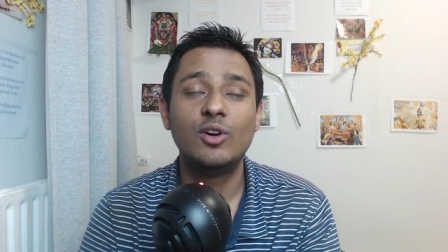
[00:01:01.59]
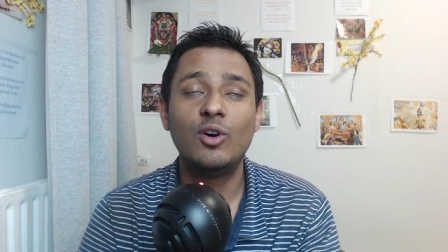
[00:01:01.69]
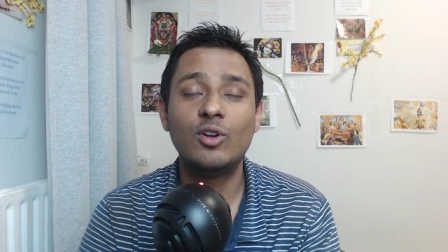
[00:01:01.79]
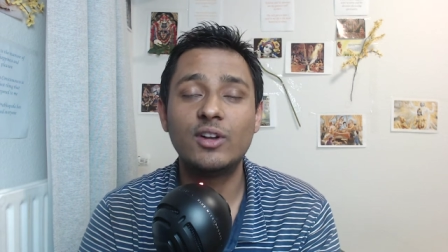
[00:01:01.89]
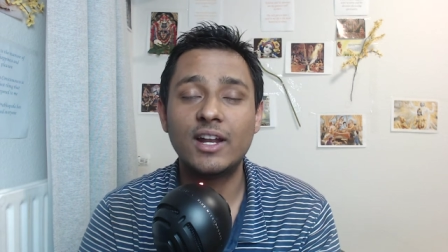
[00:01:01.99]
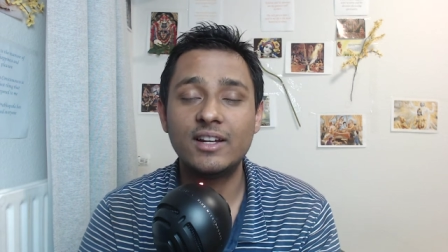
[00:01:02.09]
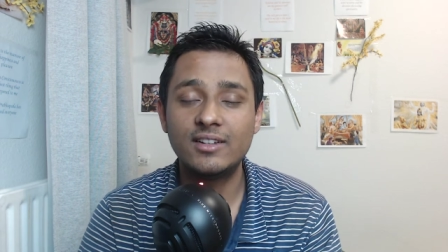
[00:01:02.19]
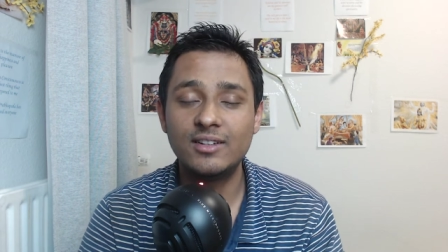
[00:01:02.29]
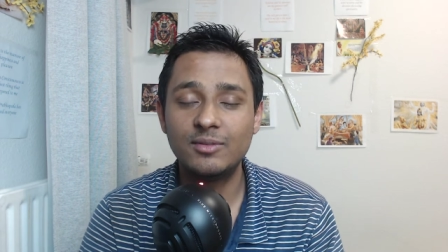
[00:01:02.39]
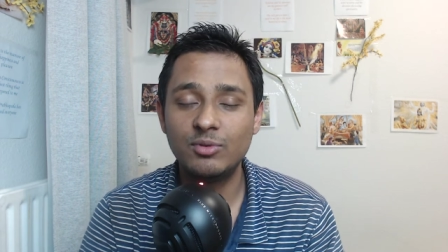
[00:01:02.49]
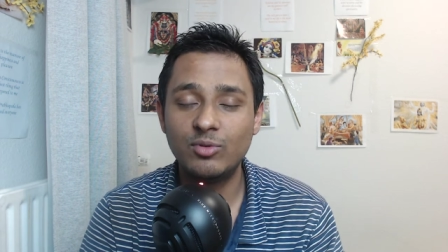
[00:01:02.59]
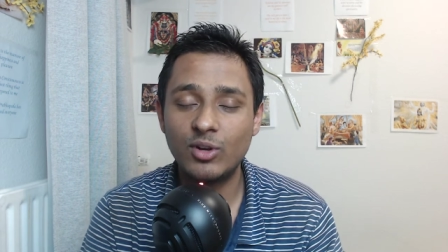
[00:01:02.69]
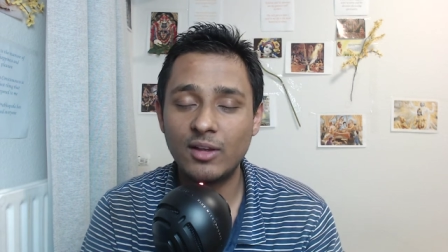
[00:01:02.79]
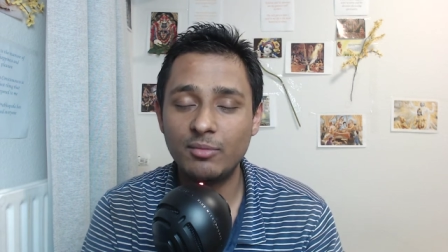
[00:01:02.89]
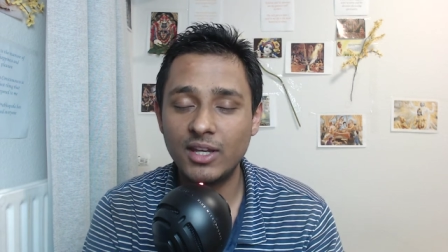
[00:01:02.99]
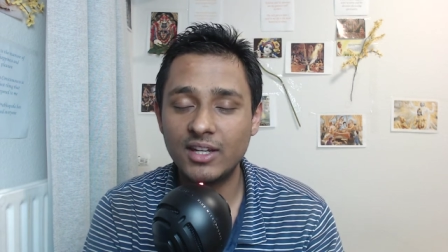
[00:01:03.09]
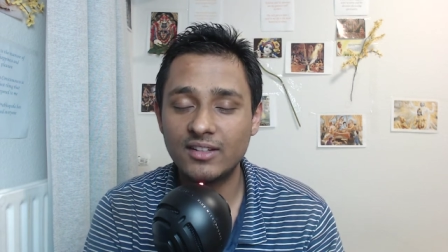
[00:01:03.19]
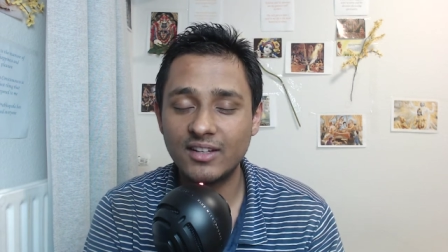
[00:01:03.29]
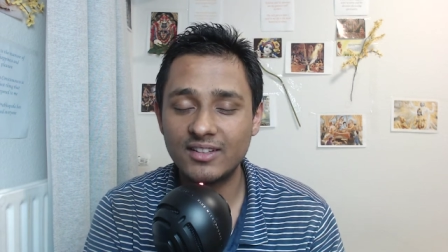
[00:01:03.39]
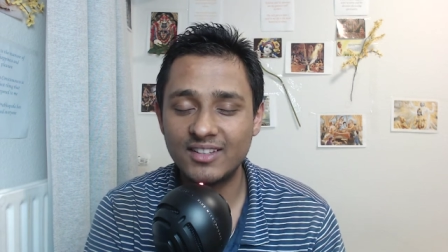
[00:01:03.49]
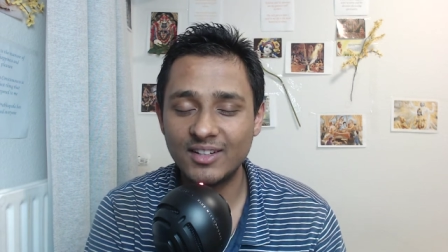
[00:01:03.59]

Alright, before I begin, as I say